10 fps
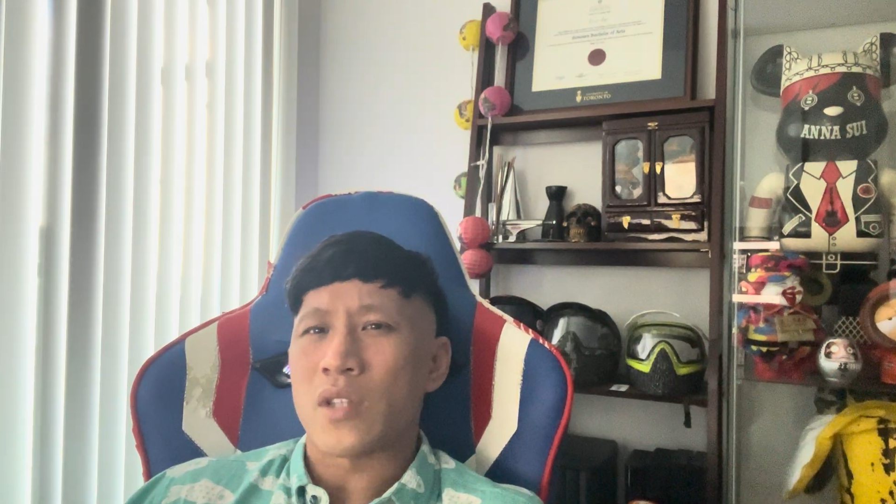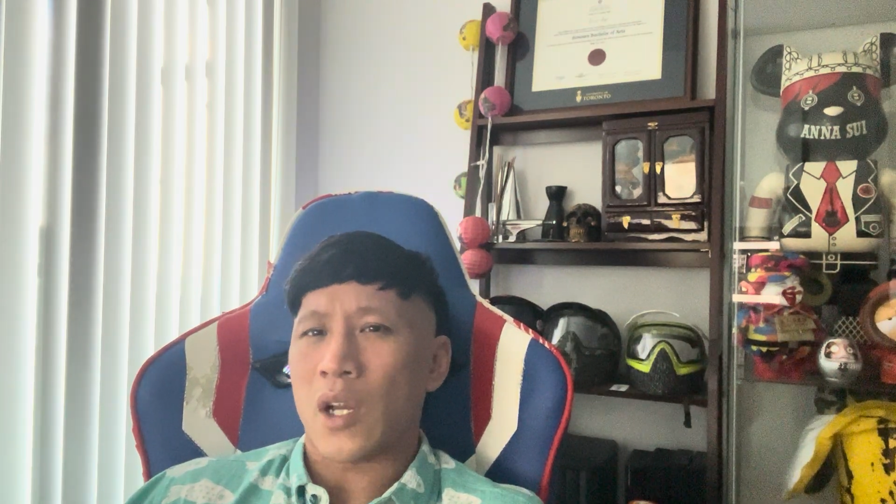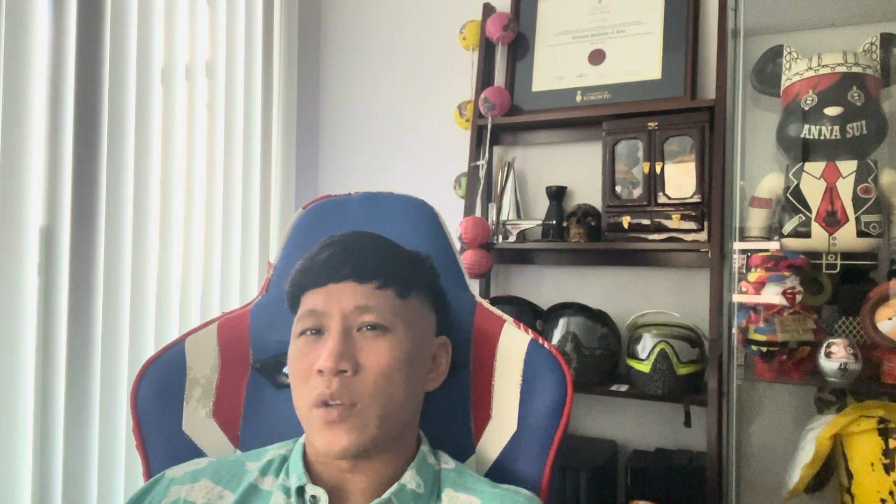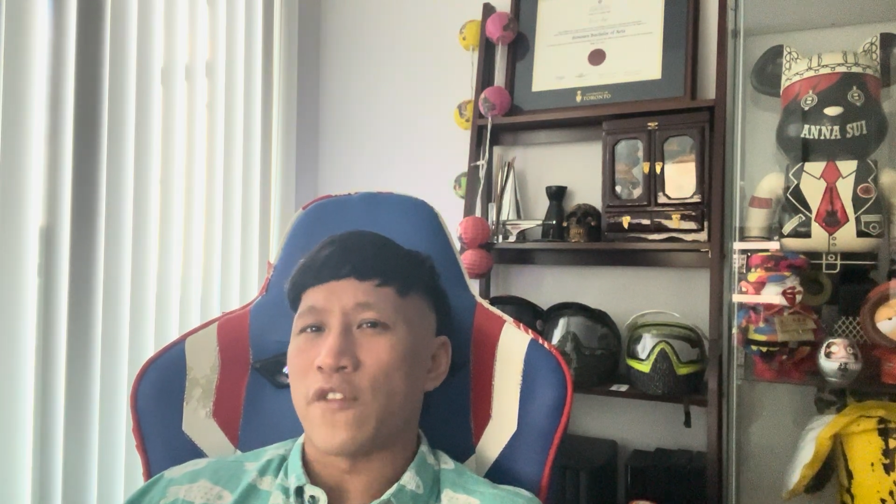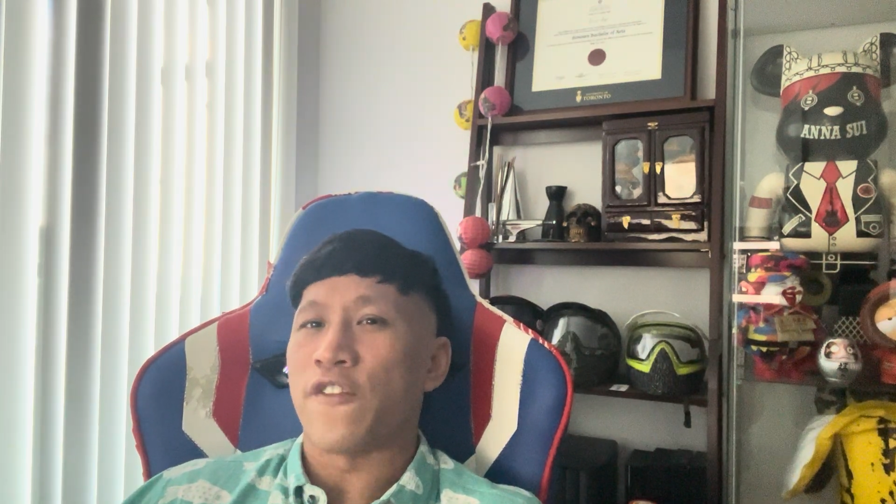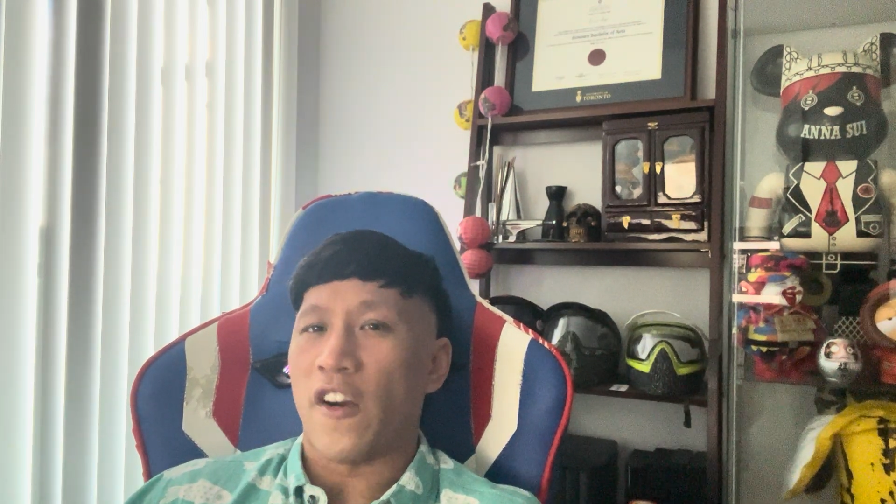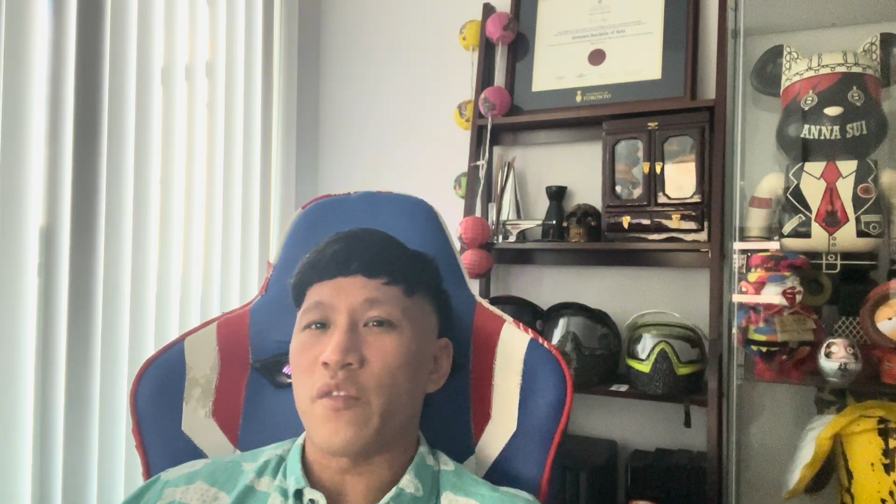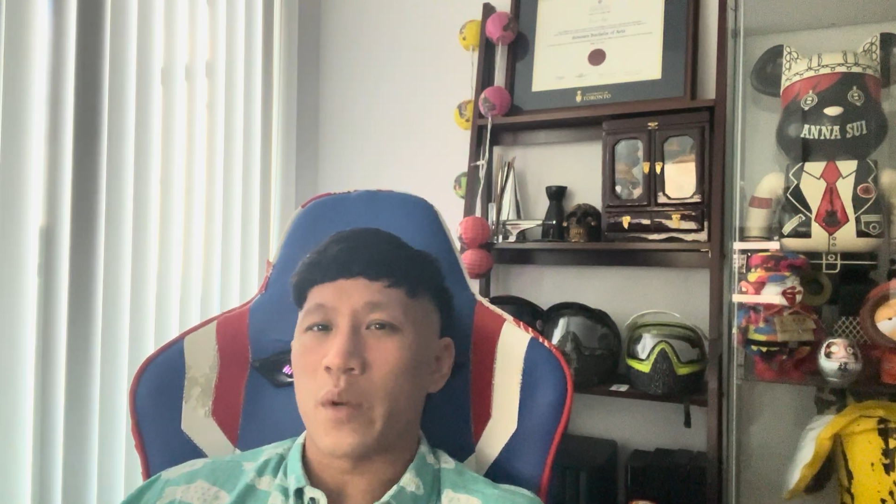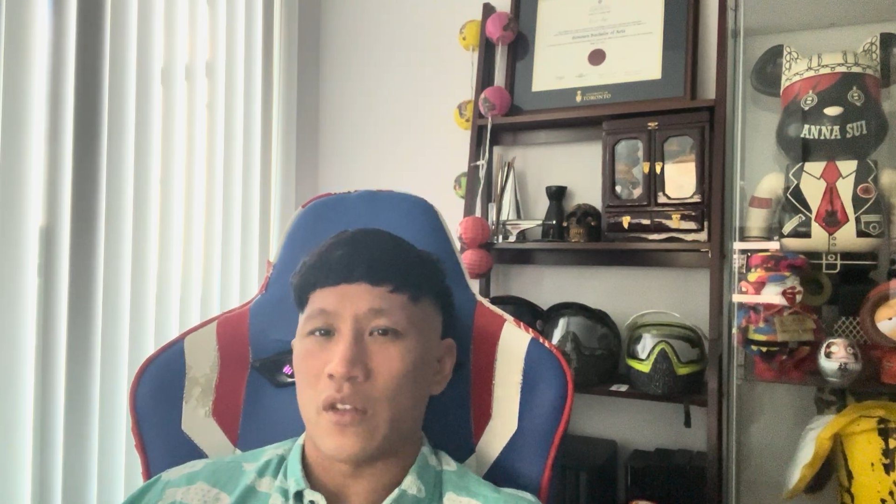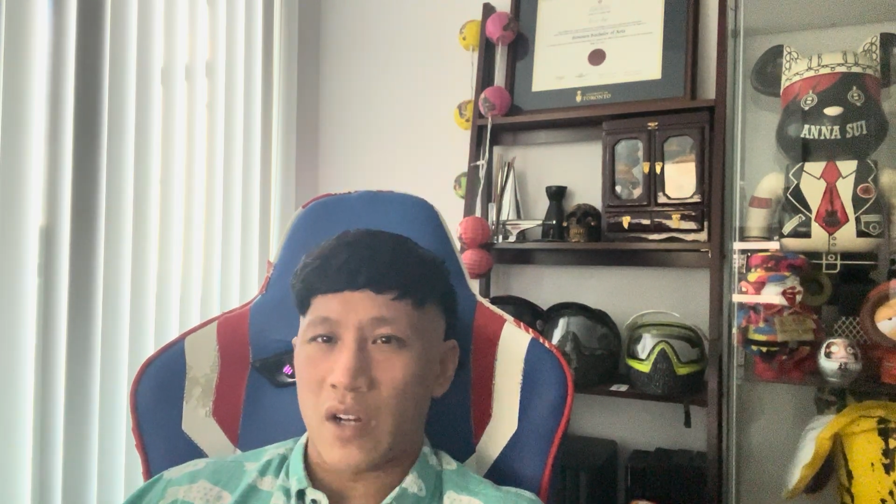Like it wasn't fun
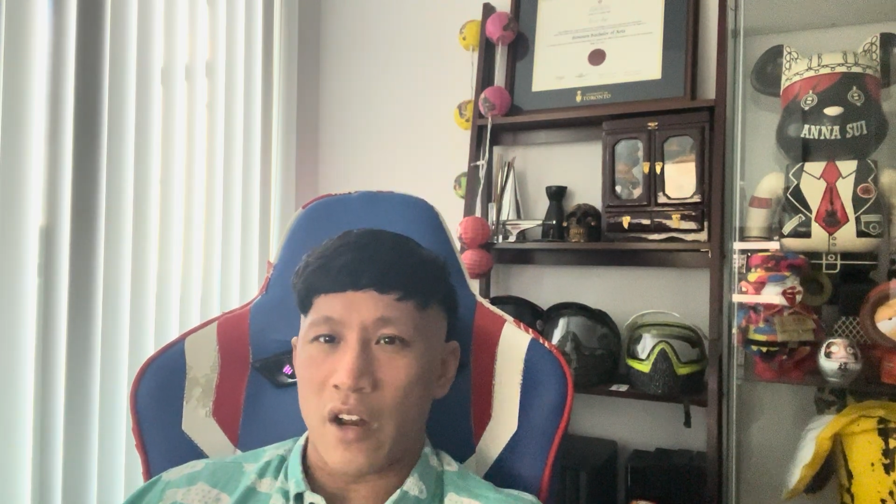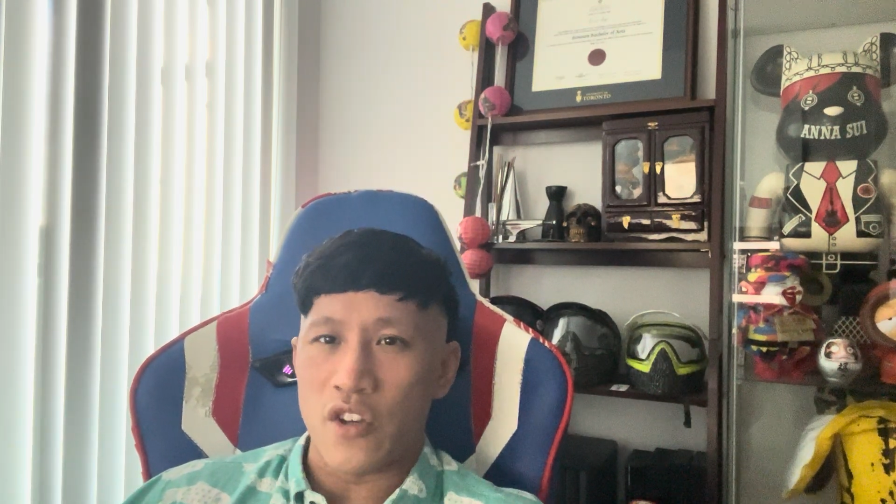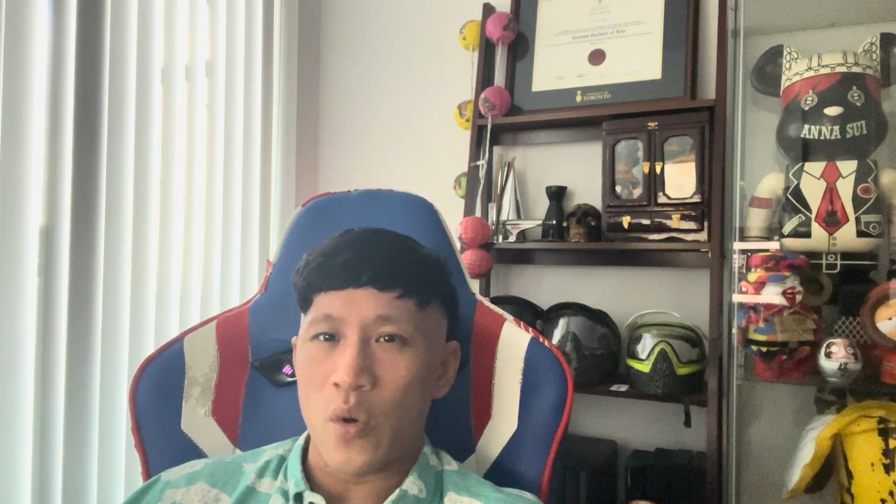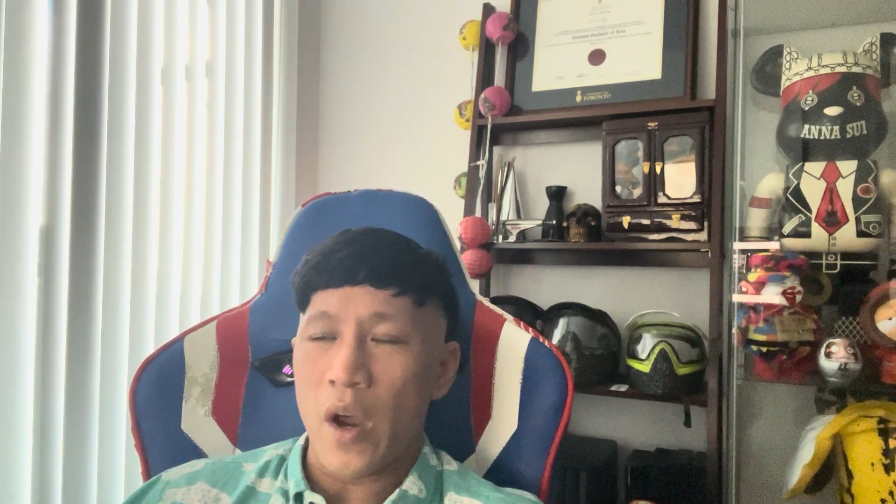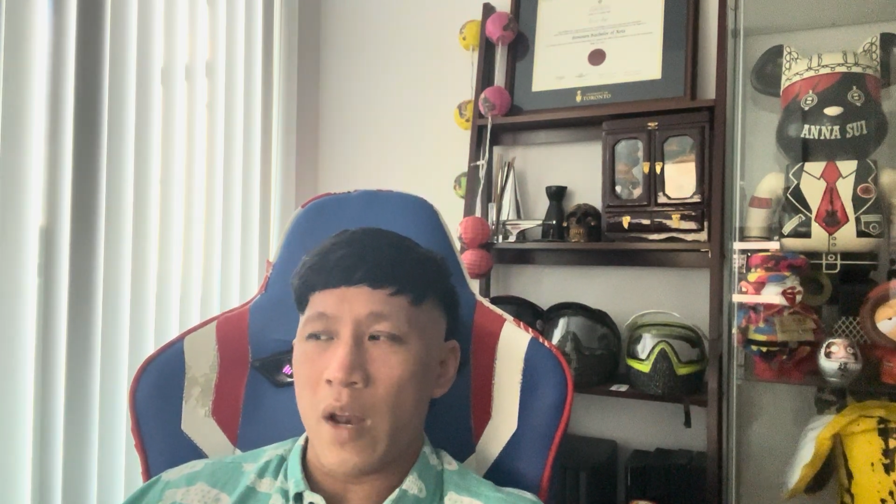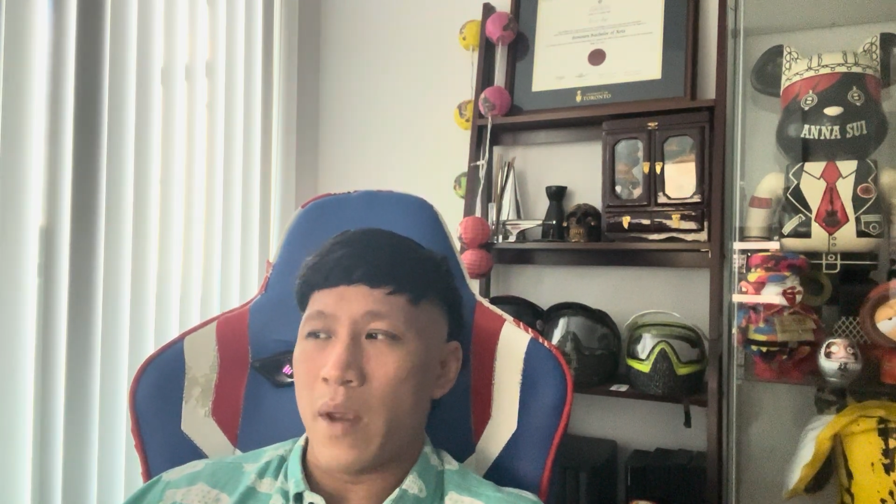for me to learn how to do it.